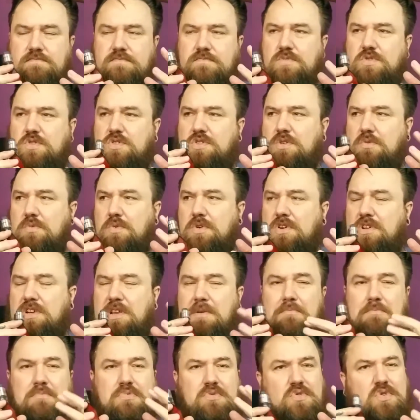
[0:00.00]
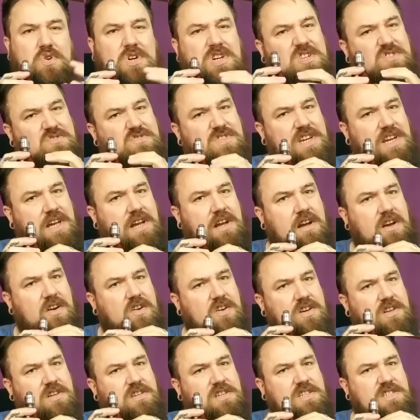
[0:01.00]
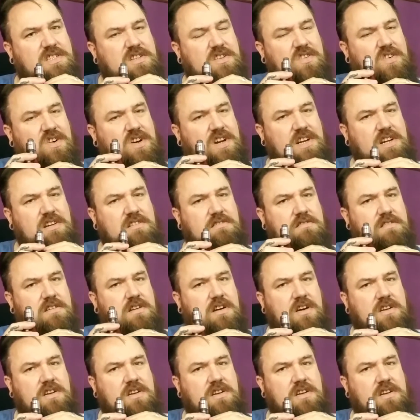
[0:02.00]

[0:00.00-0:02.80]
what's the word, embroidery kind of design.